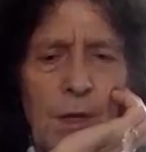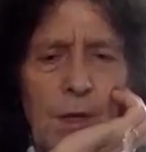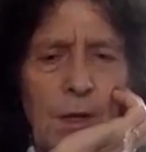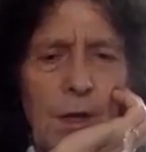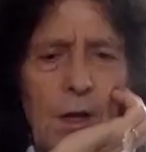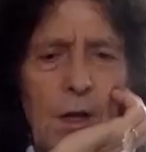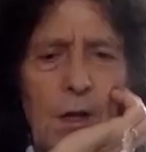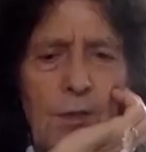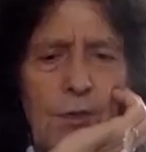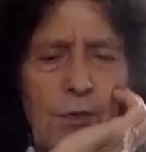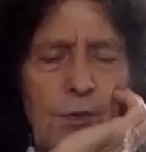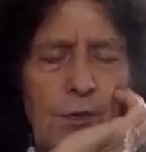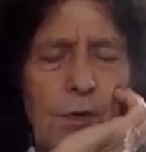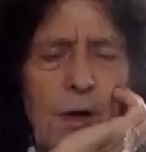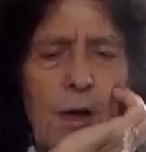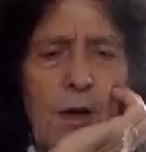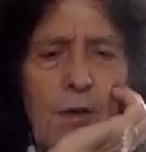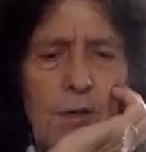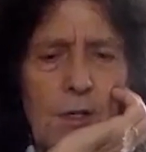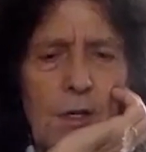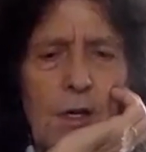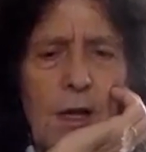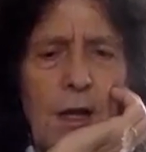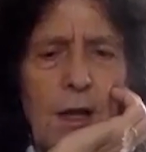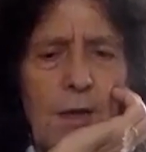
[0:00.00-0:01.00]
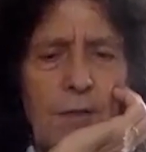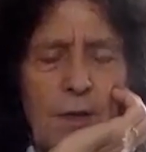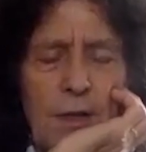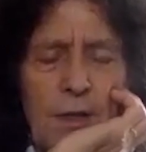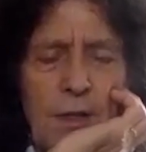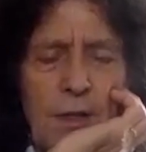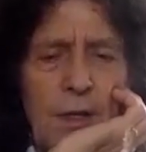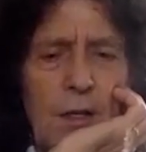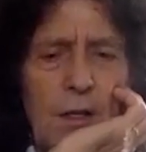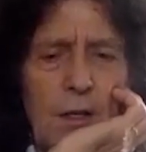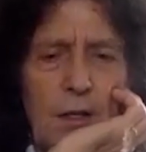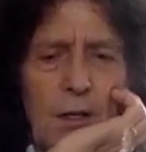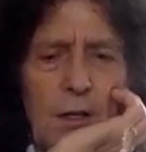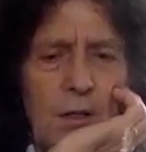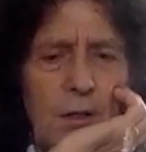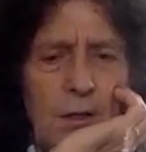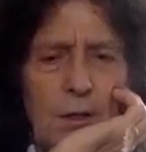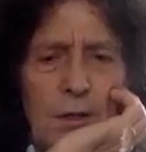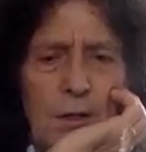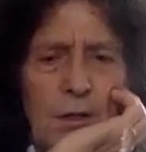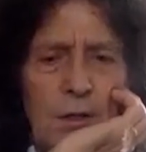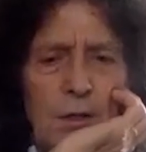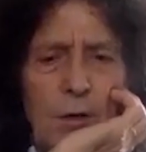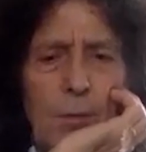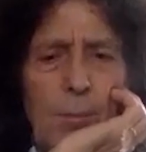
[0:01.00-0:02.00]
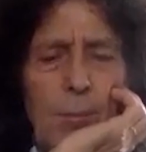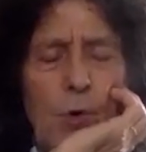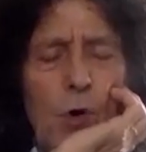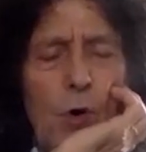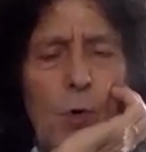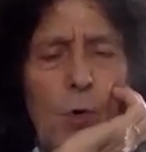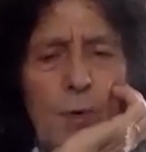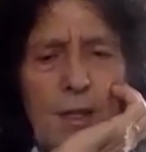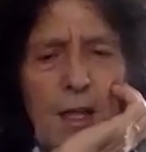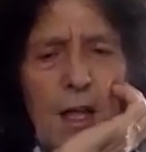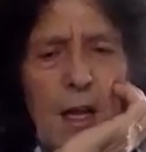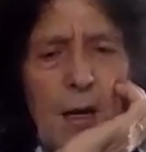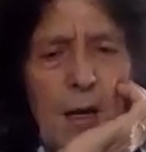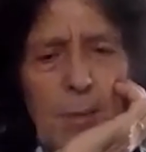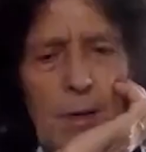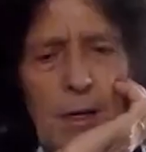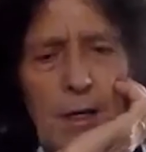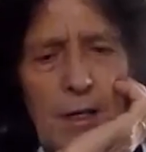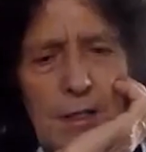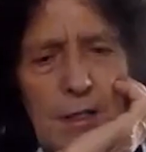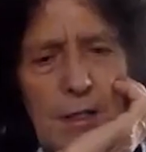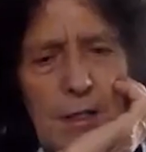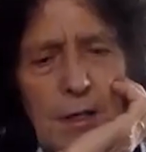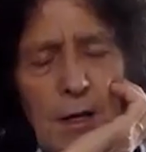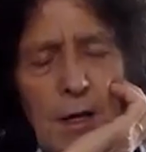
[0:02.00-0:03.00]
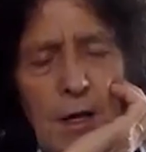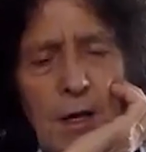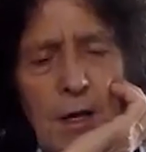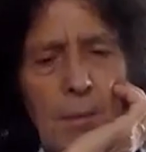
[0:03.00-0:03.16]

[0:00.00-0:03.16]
uh, throughout your life. I think you're born with that ability,